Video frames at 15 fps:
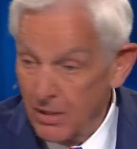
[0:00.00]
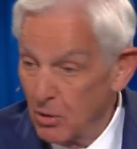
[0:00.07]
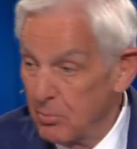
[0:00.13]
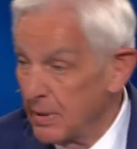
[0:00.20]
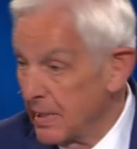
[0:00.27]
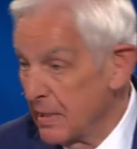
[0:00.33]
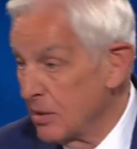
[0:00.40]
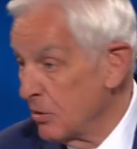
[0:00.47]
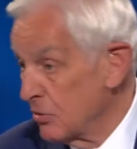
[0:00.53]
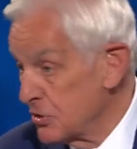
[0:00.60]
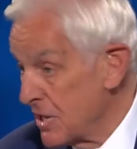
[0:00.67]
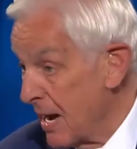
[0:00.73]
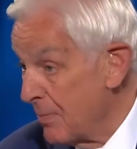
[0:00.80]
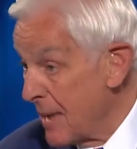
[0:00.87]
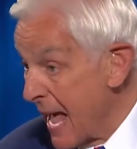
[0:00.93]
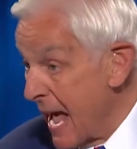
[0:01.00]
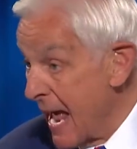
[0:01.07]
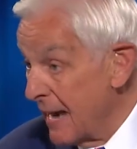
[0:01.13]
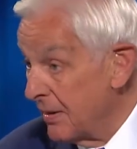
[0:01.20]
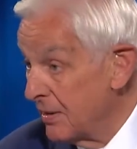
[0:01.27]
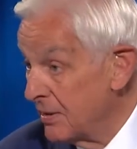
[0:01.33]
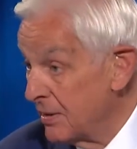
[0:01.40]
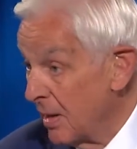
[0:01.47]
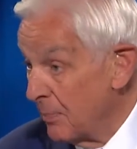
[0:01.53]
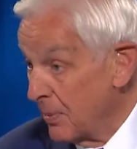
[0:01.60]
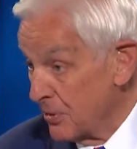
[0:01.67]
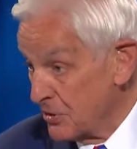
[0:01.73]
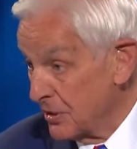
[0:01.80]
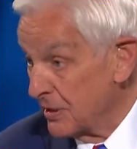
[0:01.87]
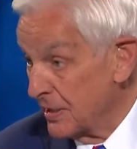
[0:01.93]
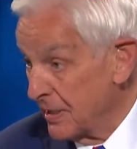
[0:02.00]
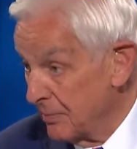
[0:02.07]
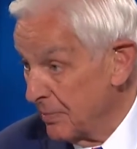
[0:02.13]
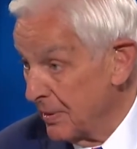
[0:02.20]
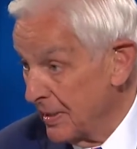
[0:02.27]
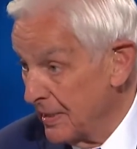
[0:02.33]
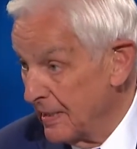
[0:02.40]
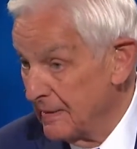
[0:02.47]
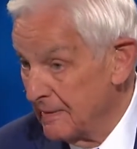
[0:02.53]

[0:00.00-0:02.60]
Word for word: nobody knows how bad a person can be.